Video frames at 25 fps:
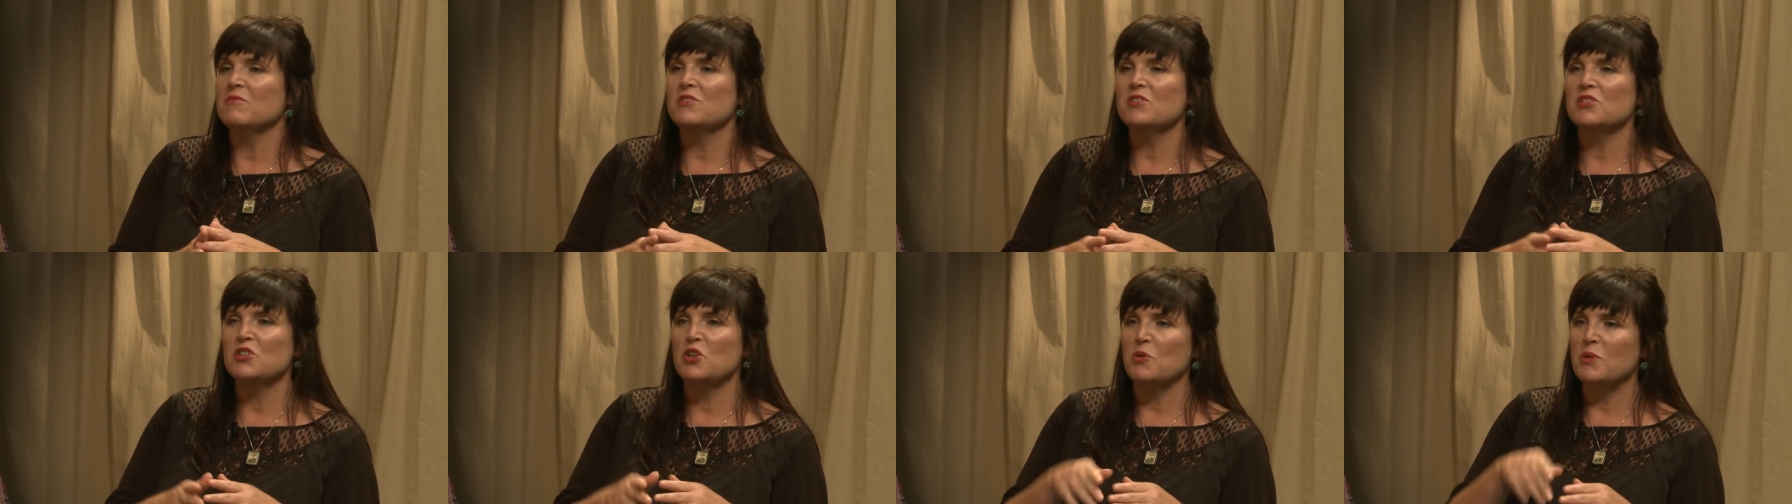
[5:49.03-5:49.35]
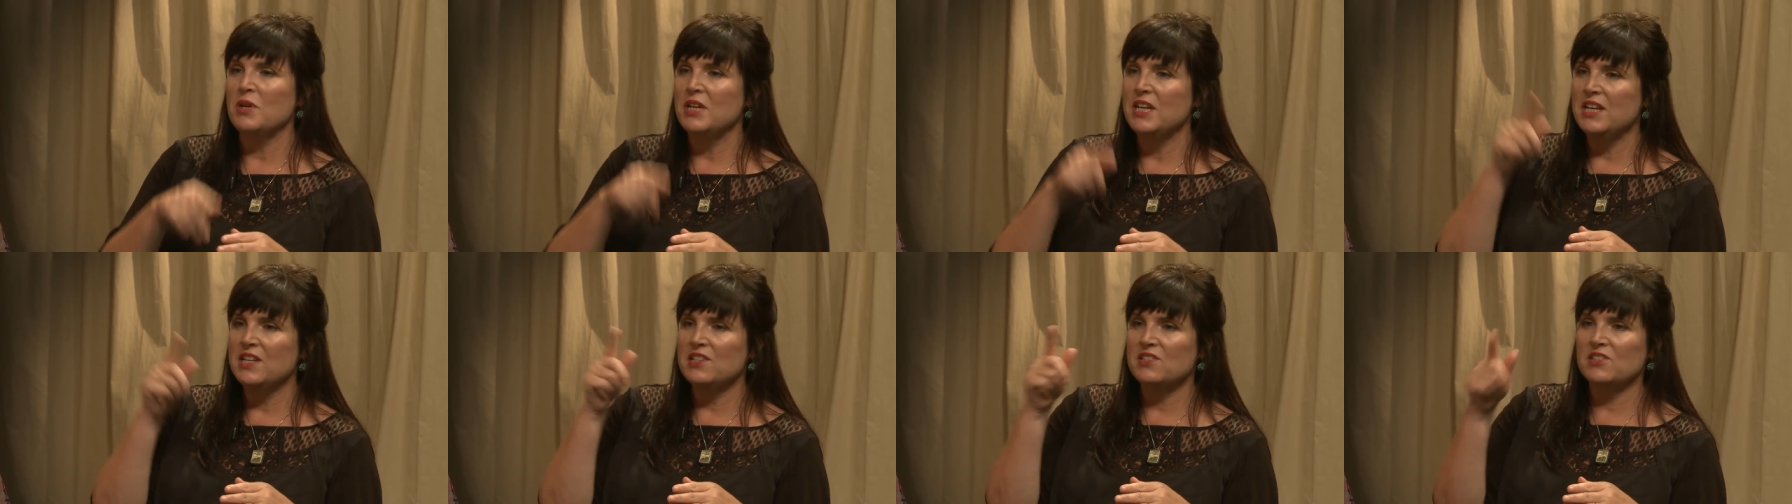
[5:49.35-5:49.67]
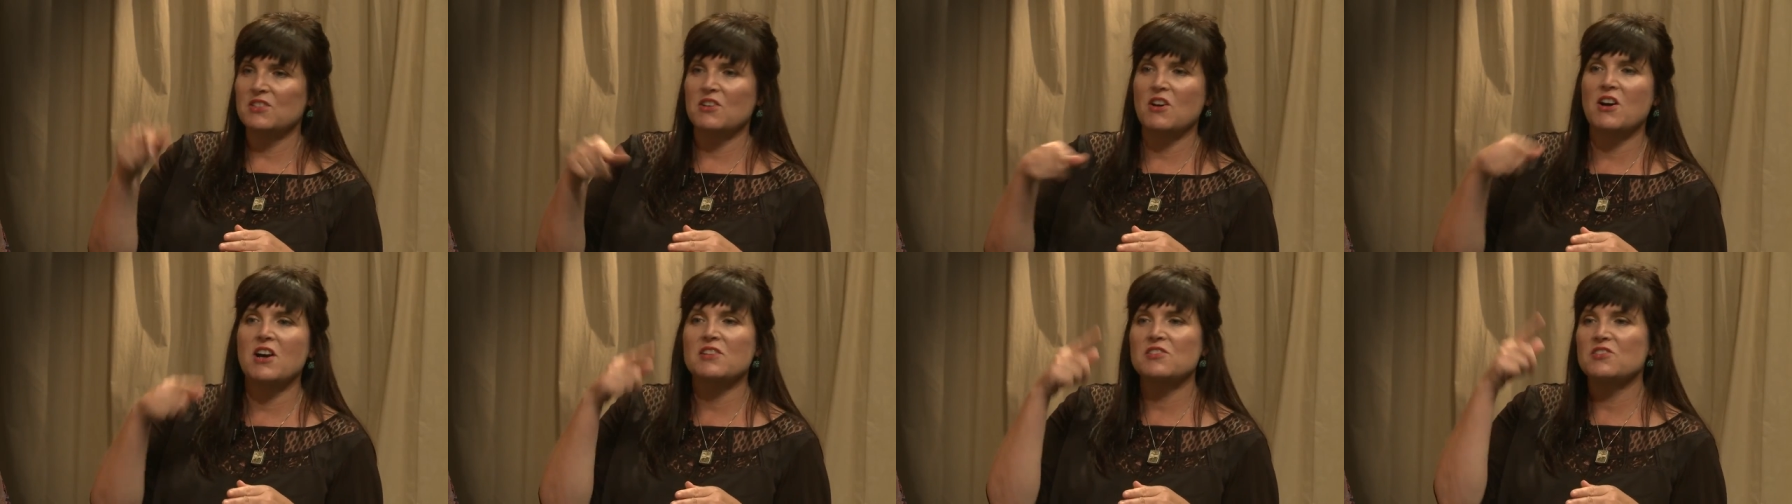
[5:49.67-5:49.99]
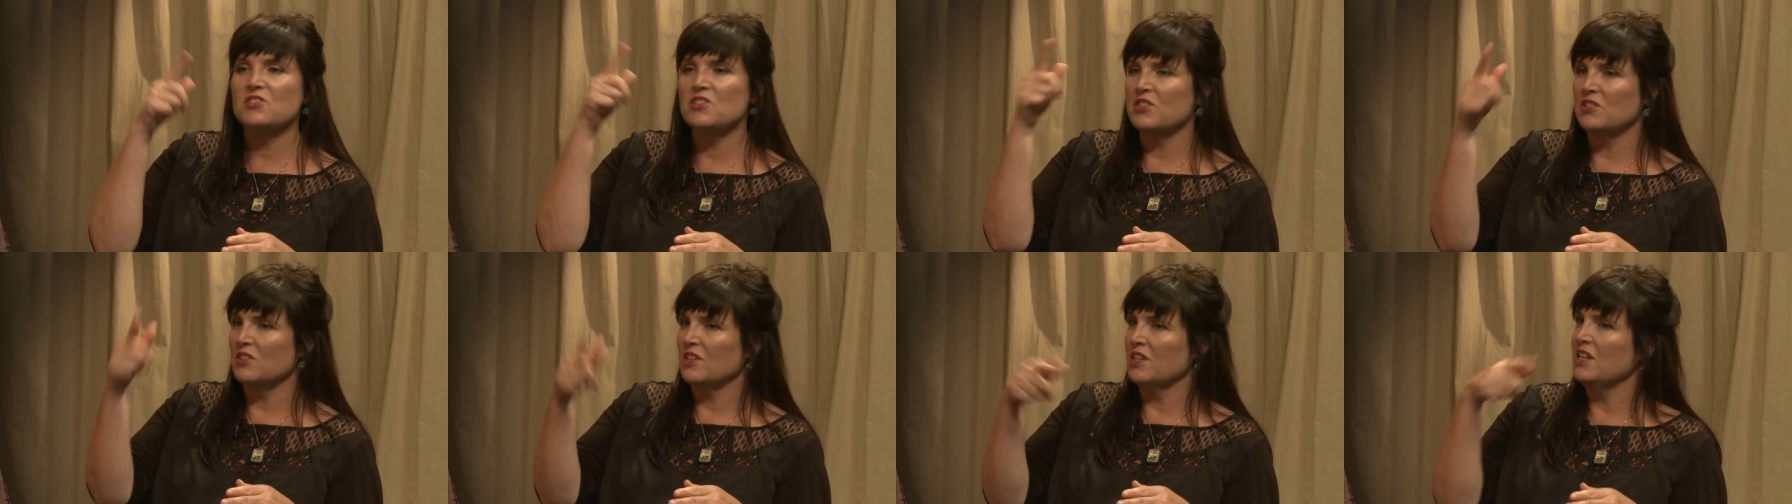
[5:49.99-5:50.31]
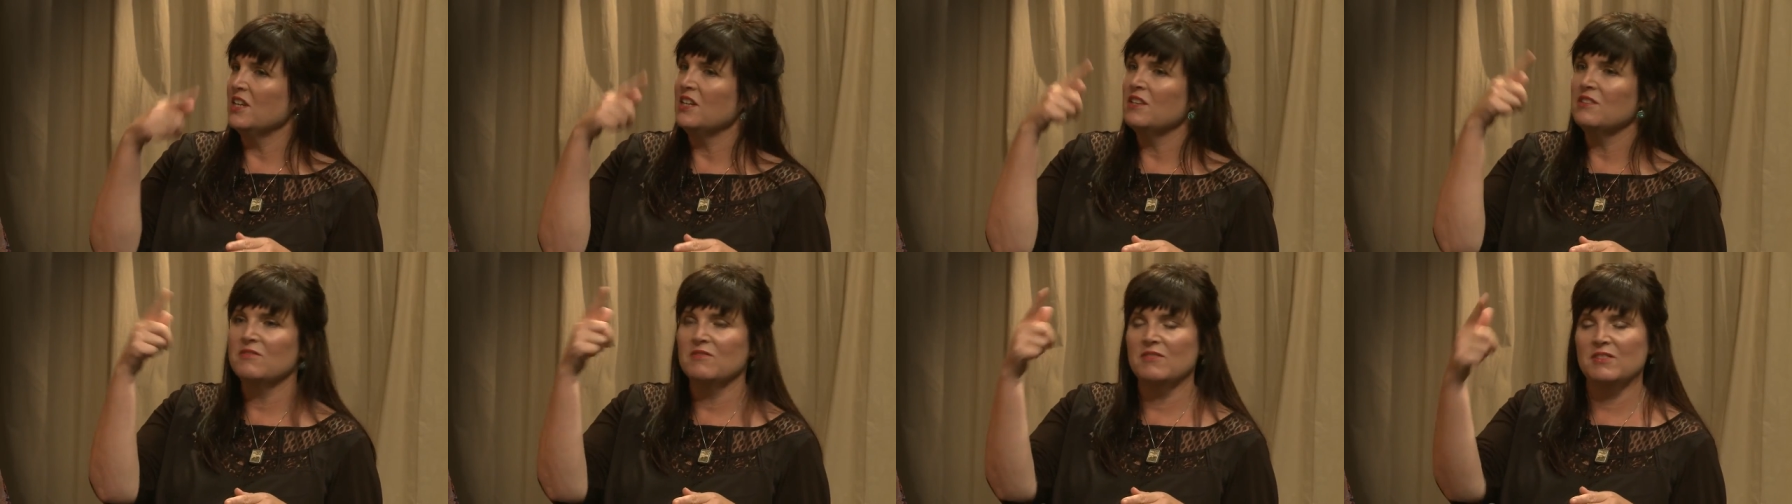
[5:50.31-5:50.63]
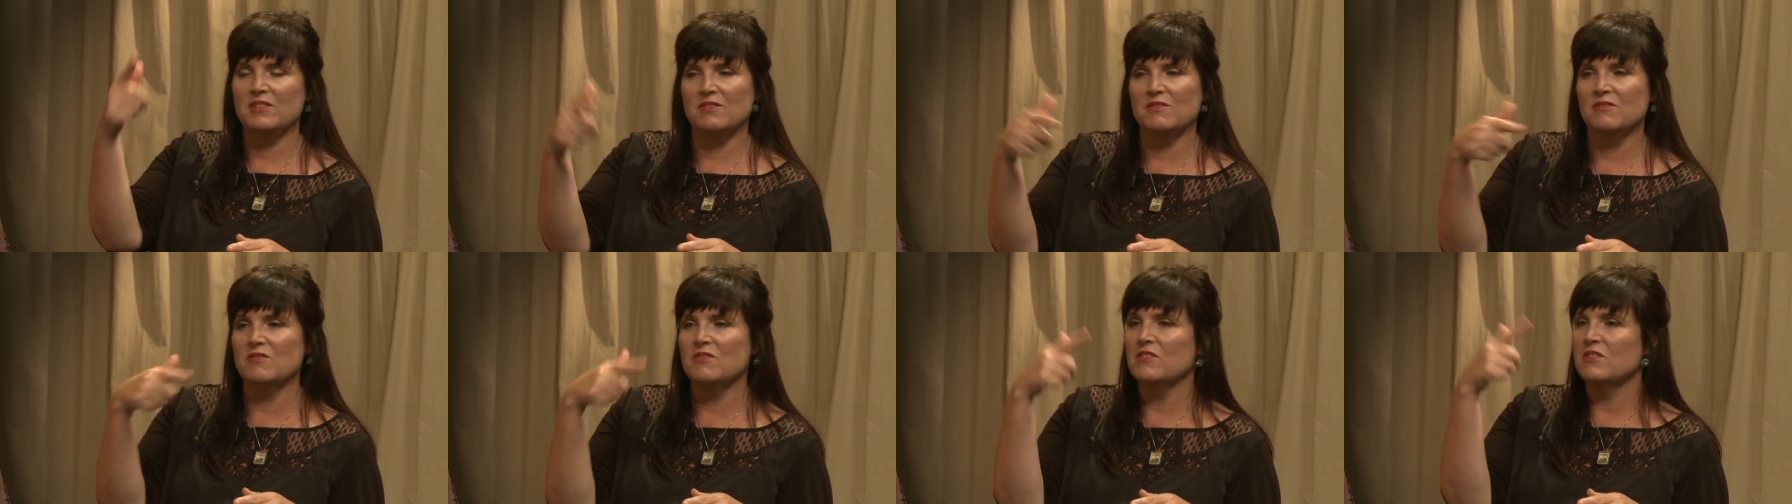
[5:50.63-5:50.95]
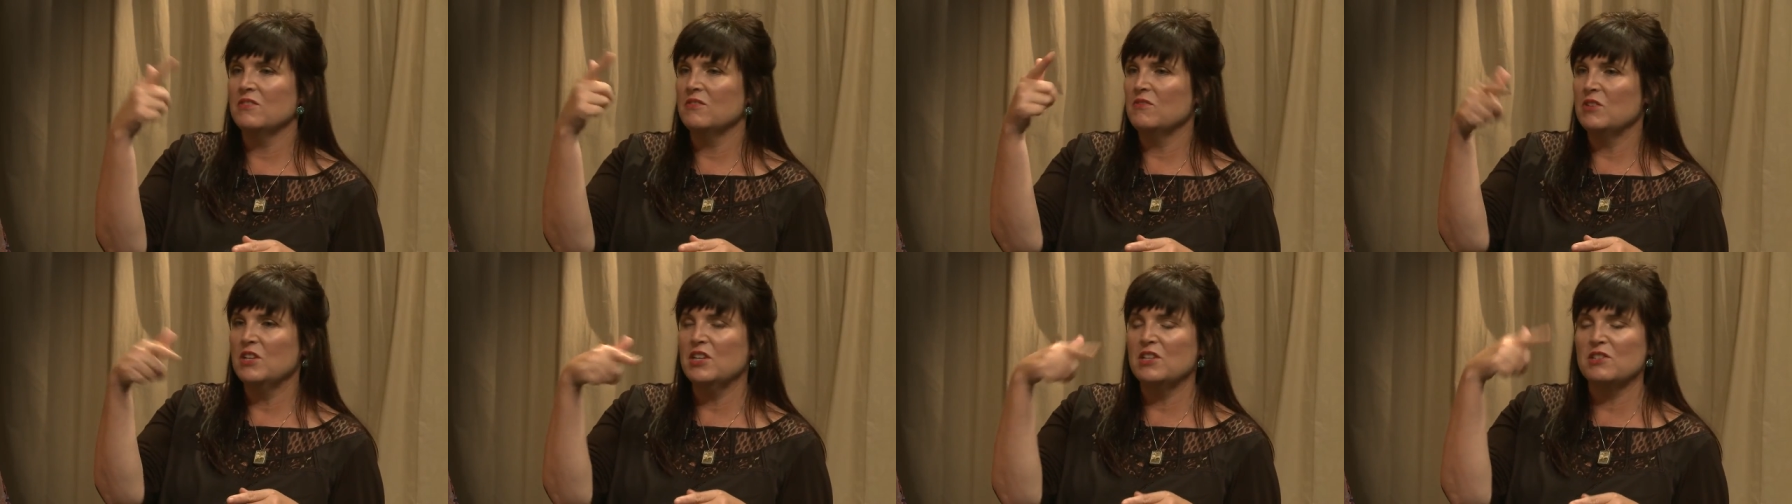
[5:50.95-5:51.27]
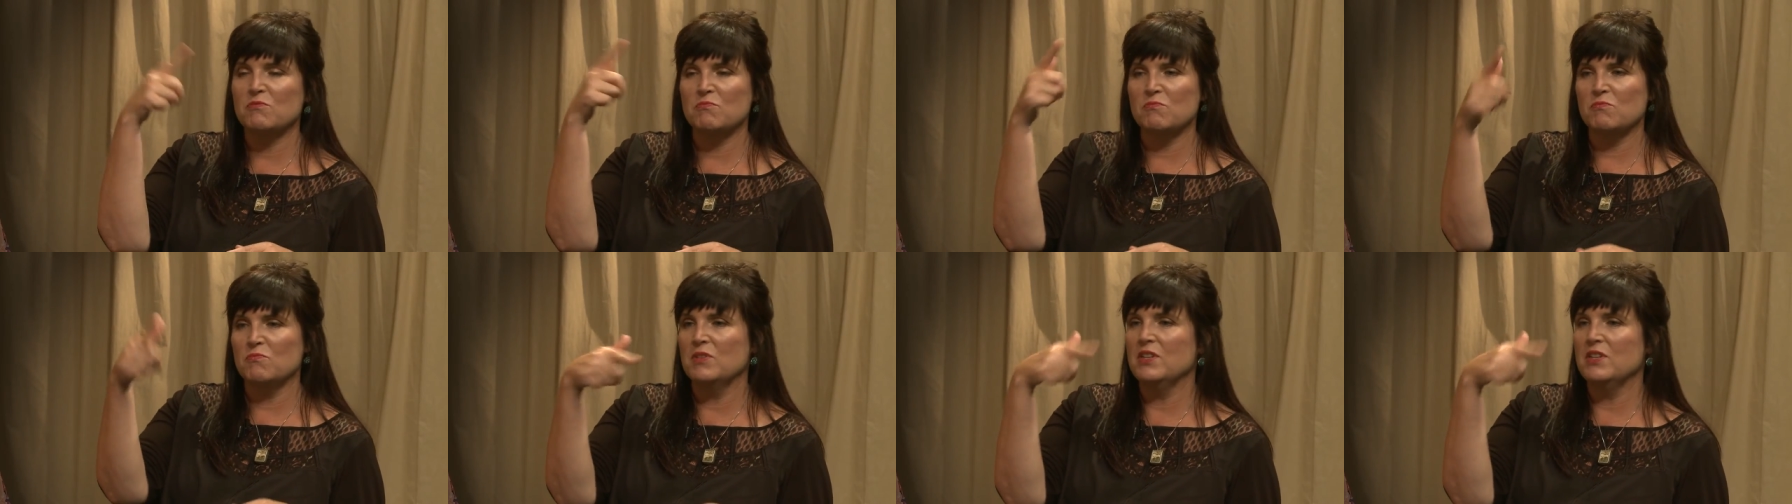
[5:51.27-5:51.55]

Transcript: So he's constantly his